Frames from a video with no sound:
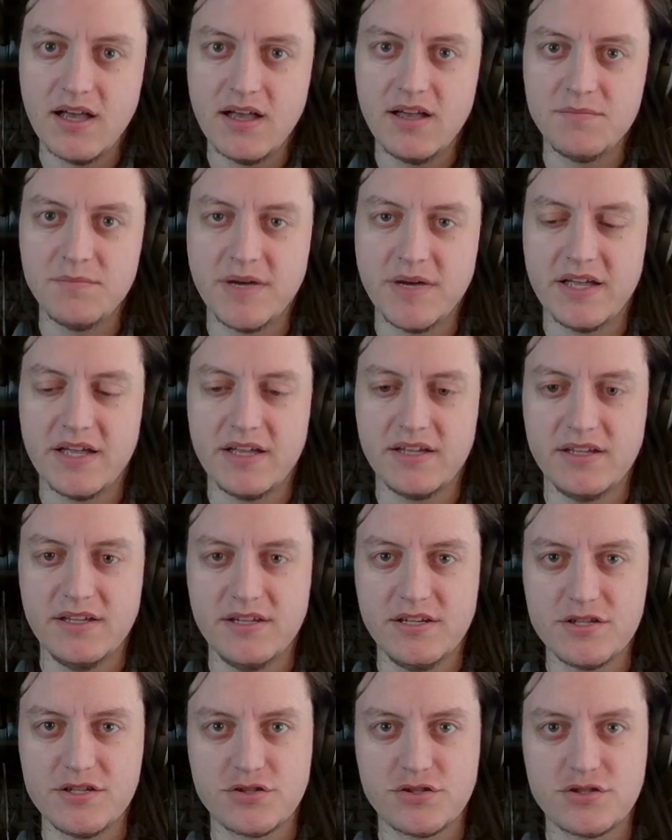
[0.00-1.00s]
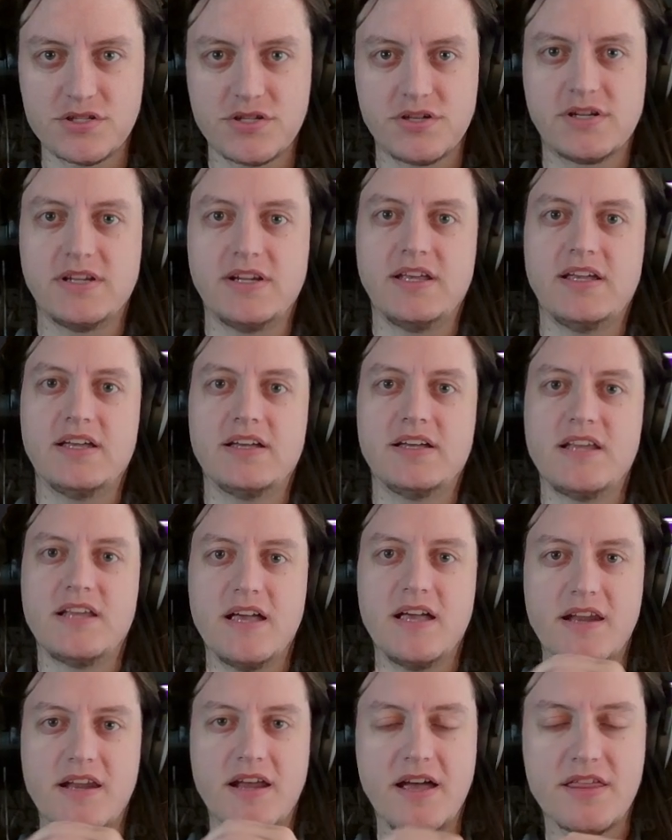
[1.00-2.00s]
My initial starting hand
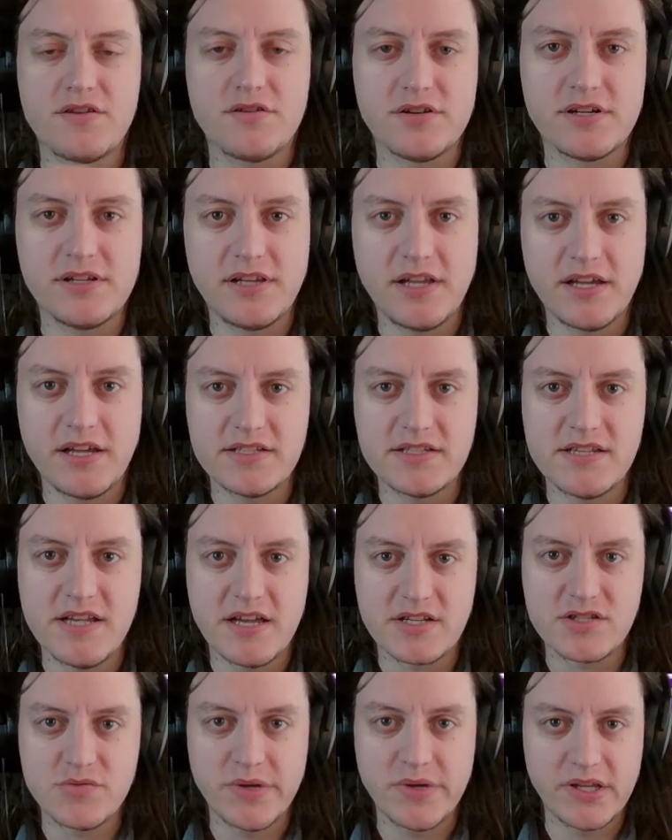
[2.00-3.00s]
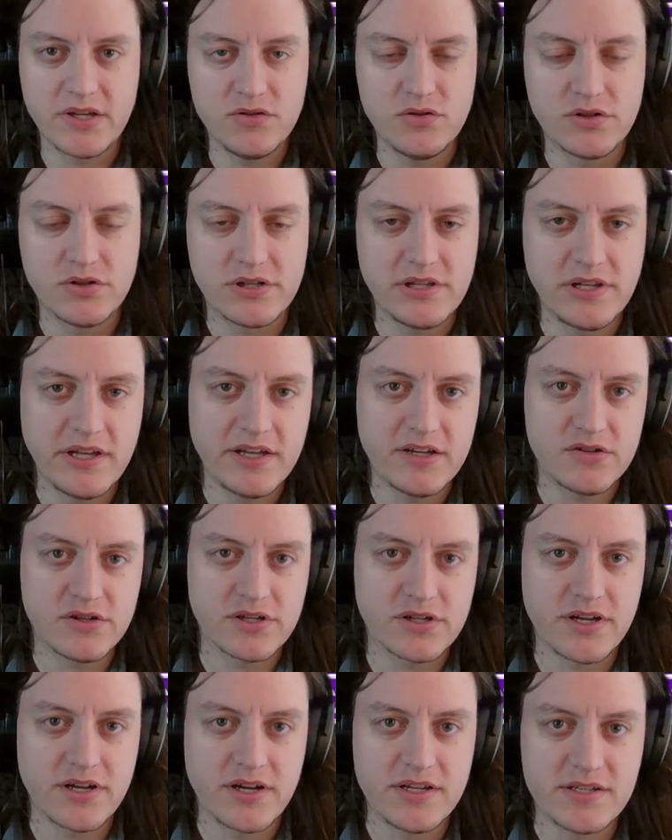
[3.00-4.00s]
had either an Alliance X-Wing or Leia
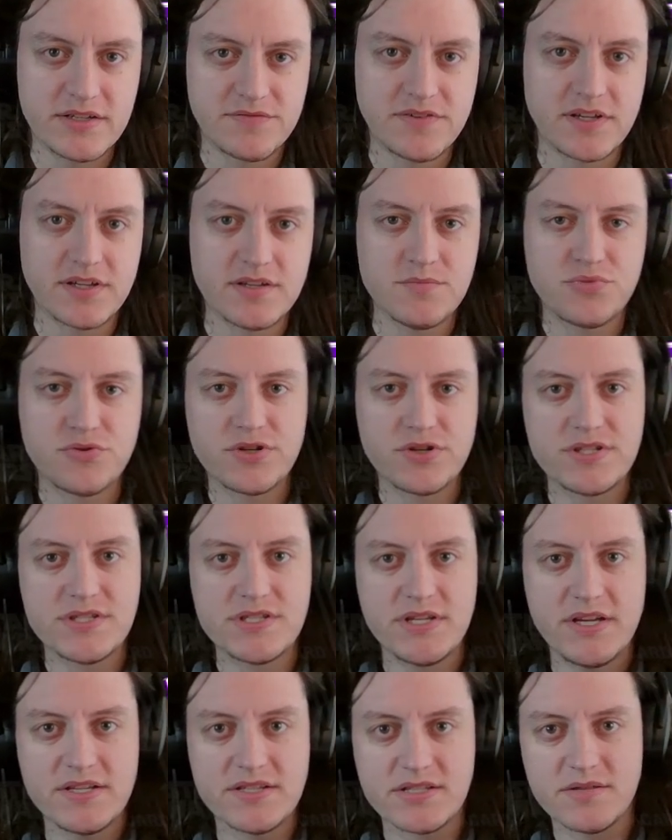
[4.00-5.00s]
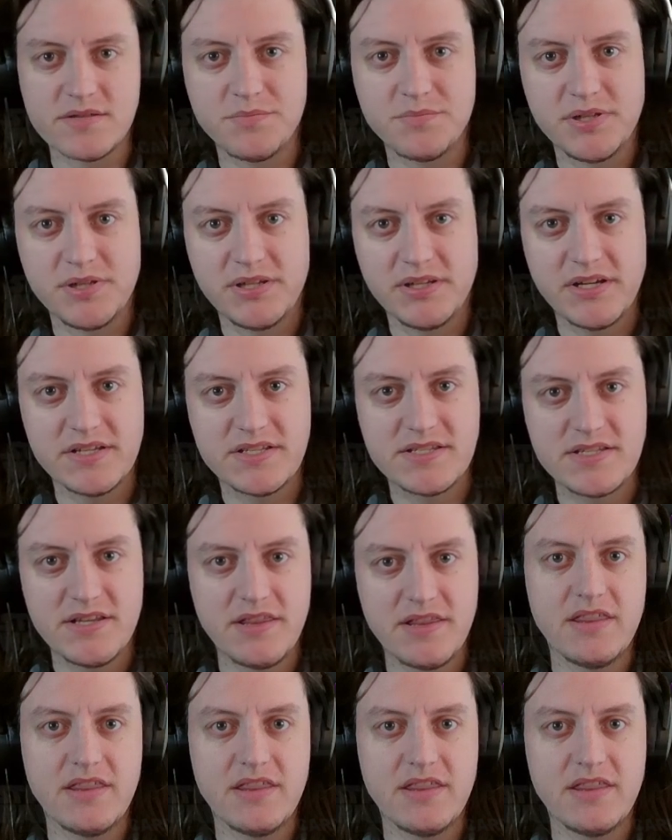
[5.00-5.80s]
Organa Defiant Princess, plus